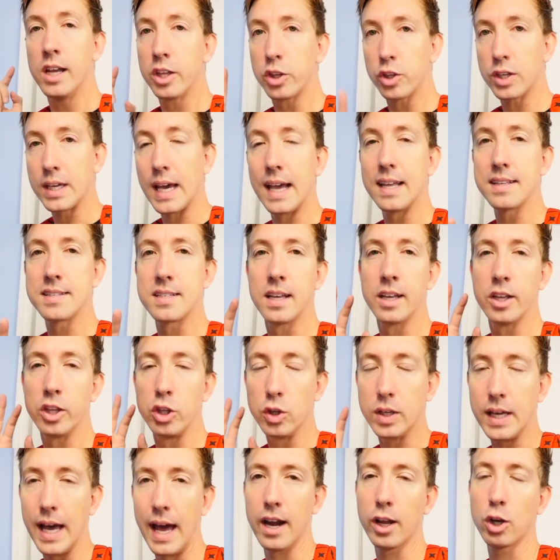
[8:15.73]
You guys,
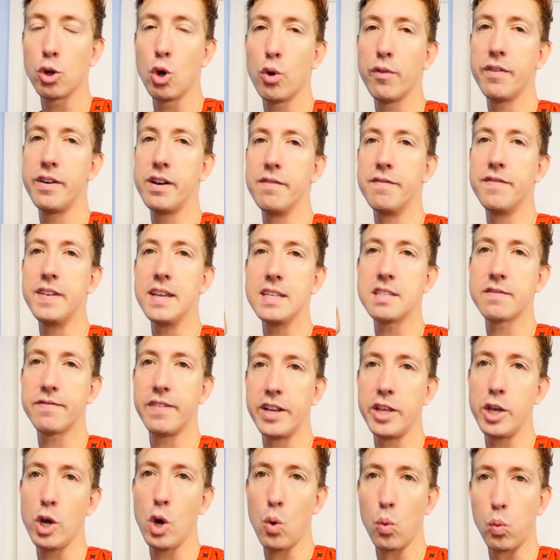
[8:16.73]
you gotta go over to V's
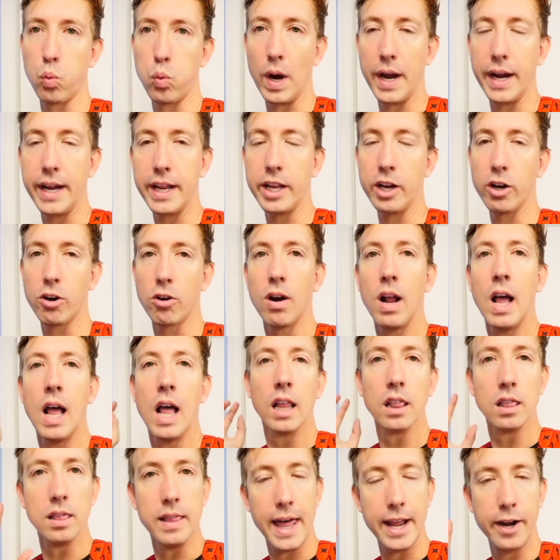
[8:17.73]
video right here.
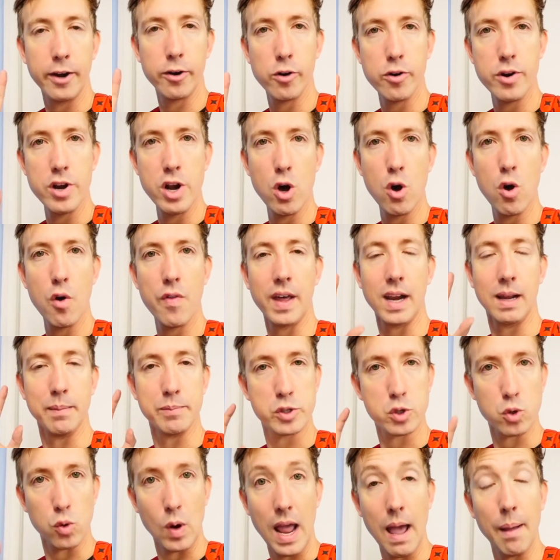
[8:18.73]
Let her know that I'm
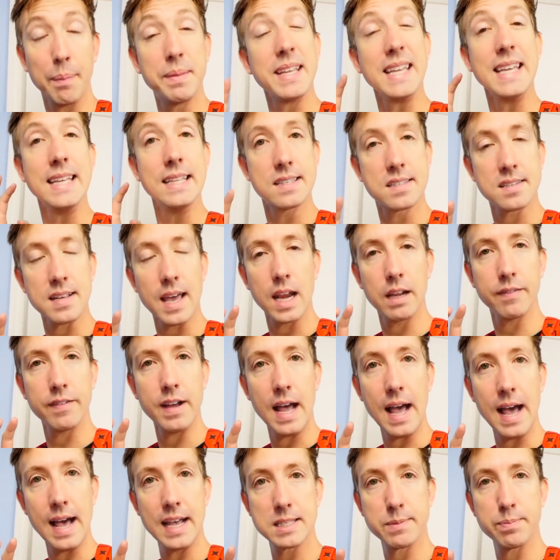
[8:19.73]
trapped inside of a
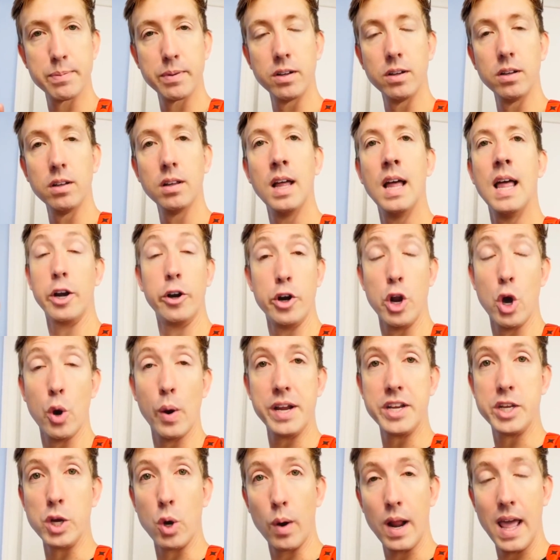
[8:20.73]
hospital. Let her know
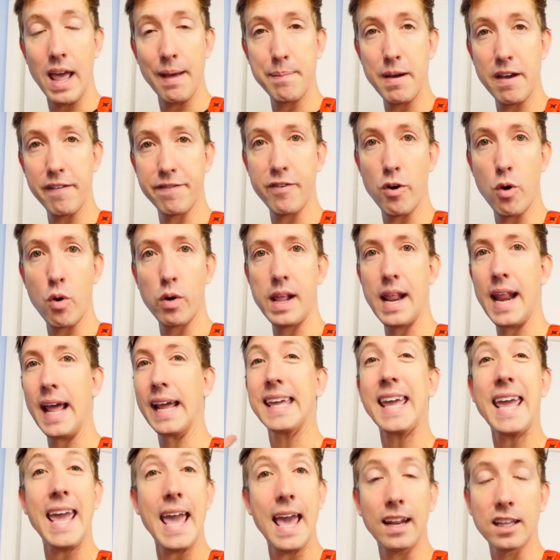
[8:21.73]
I don't have my phone and I
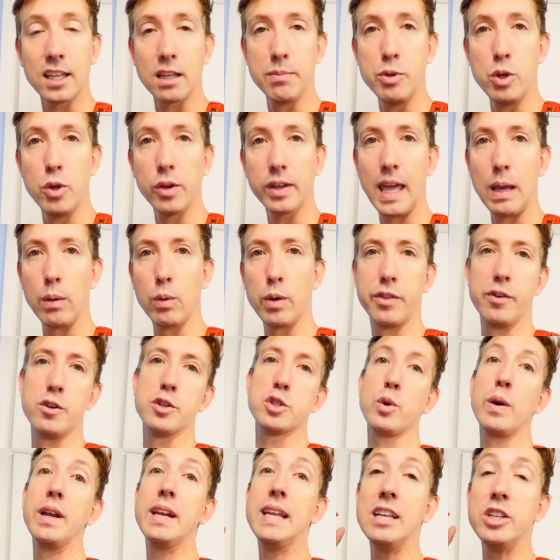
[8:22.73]
can't communicate with her.
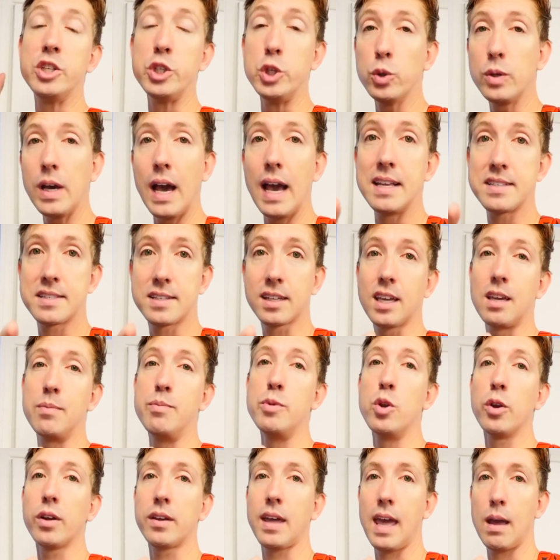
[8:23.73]
So I need you guys to
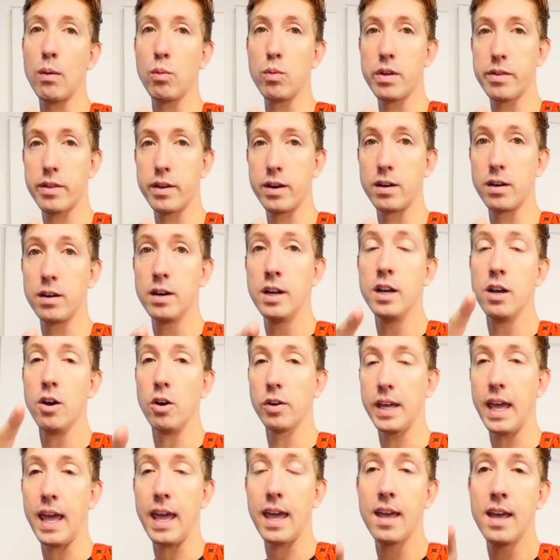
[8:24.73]
communicate with her,
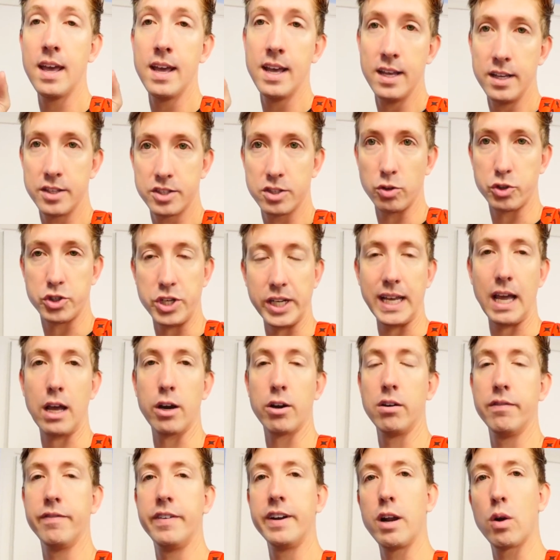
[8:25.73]
okay? So check out
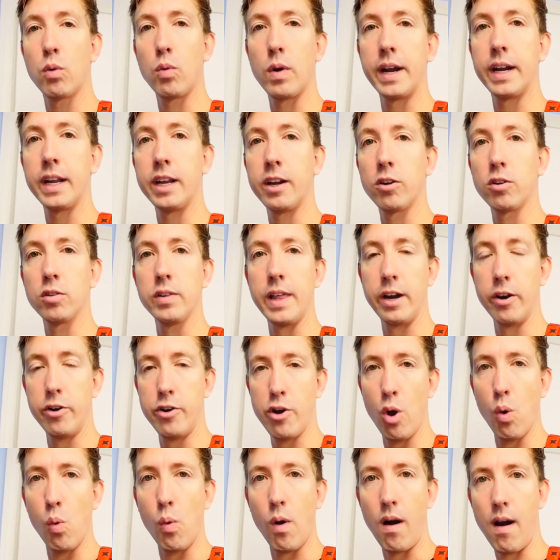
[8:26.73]
her video right here. Let her
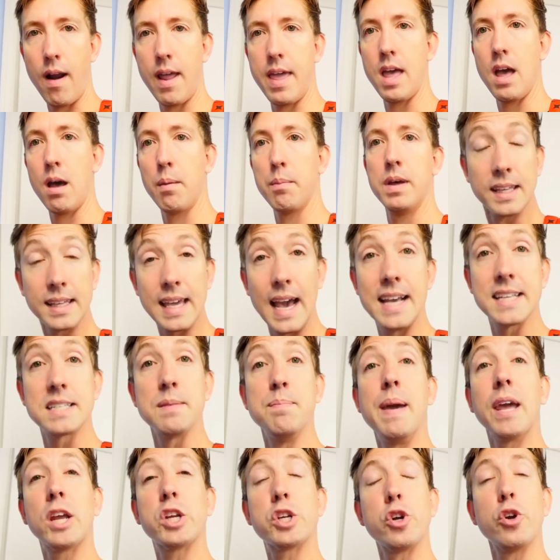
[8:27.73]
know where I am. Guys,
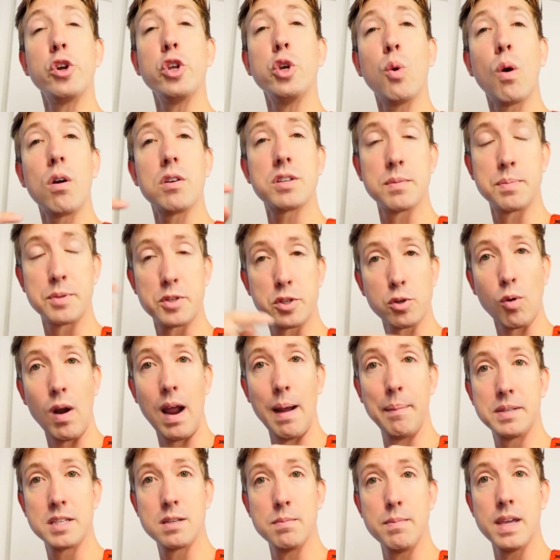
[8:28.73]
make sure you are
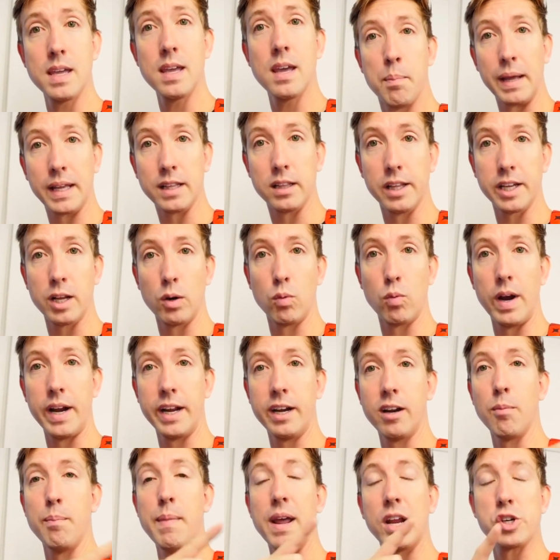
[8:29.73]
subscribed to me by clicking right
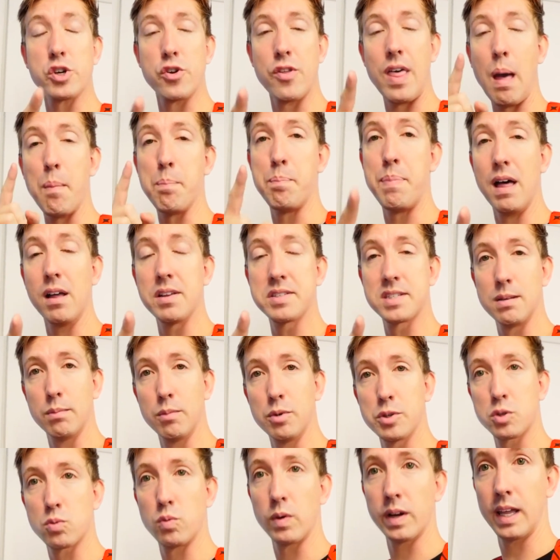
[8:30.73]
here. Make sure that bell
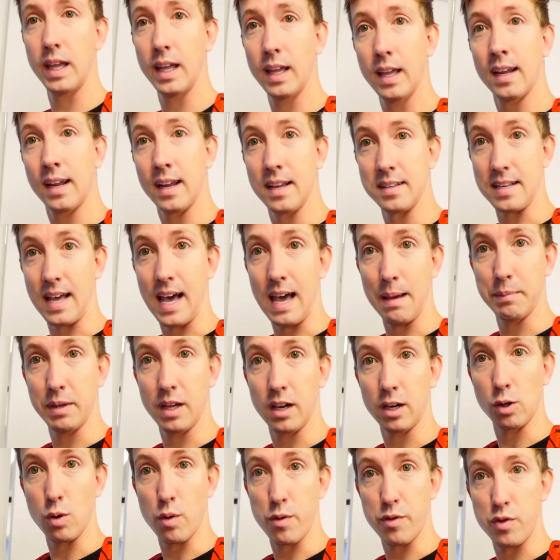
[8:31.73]
symbol's ringing because I'm
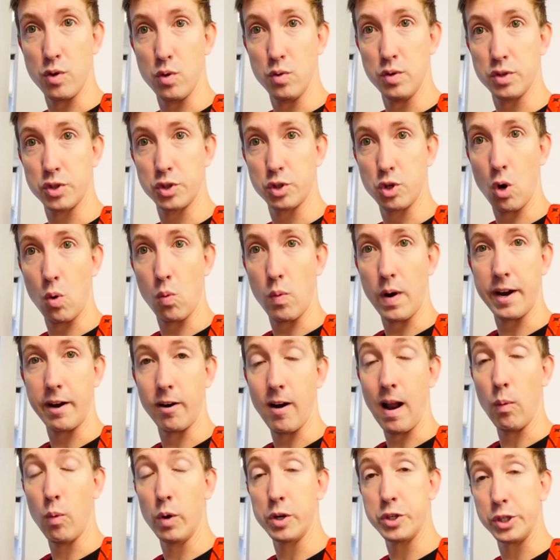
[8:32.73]
gonna go through this door right here.
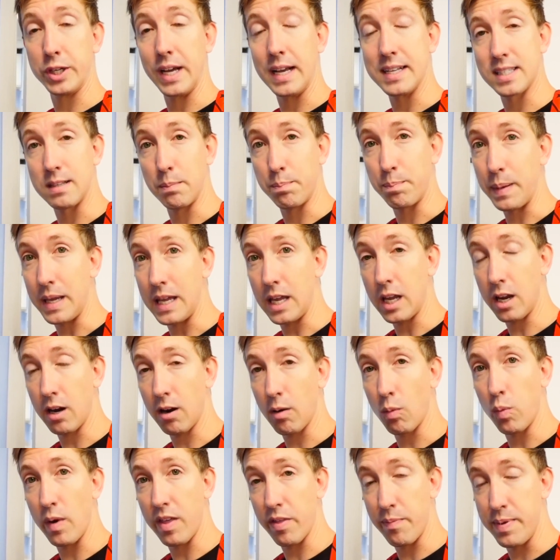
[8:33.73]
I I want you guys to be here
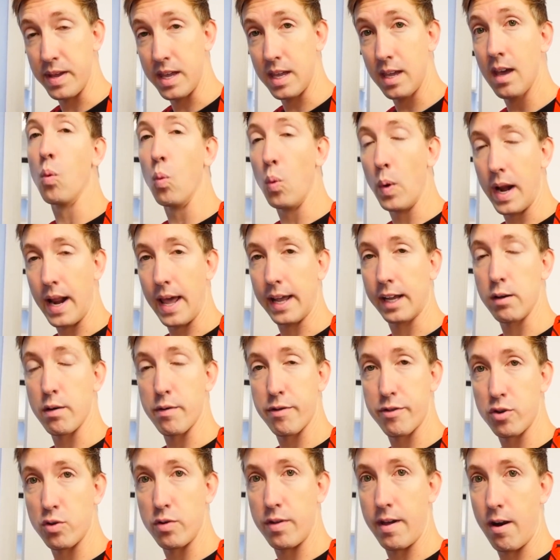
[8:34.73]
with me when I go
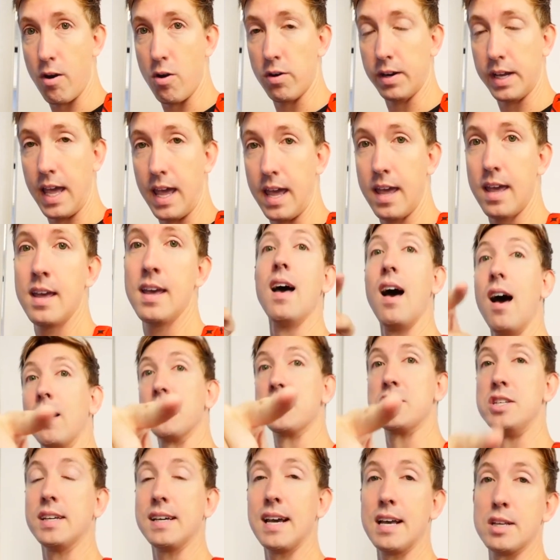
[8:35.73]
through there, okay? I'll
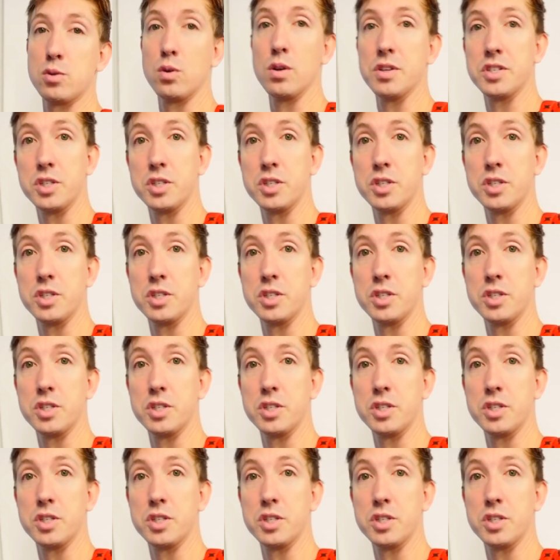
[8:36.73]
see you guys real